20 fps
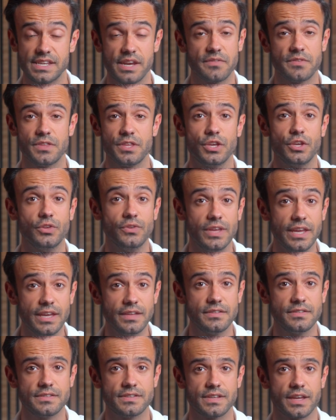everything you
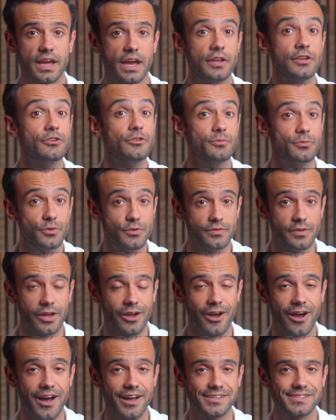need to cut your moving
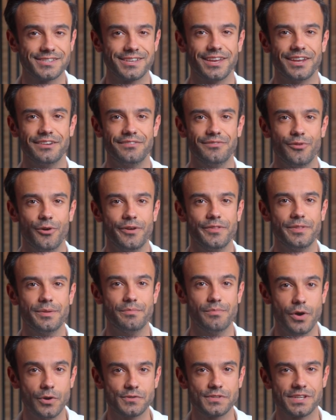costs and avoid the
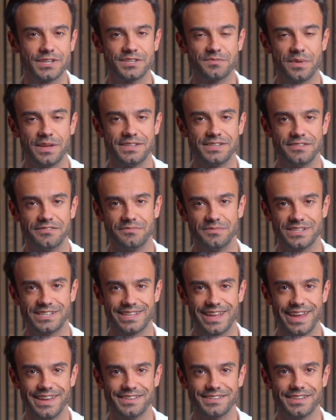most expensive
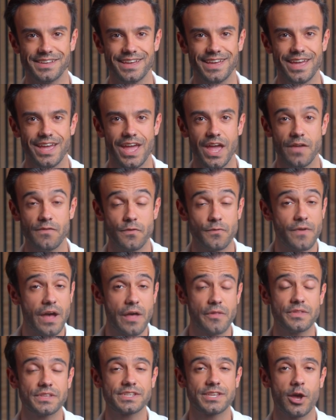mistakes. If you
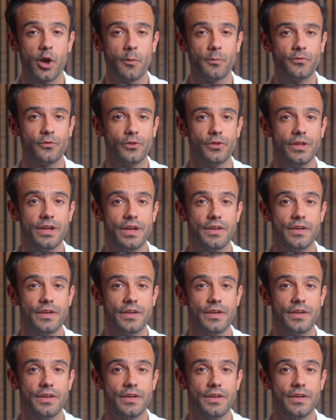found this helpful,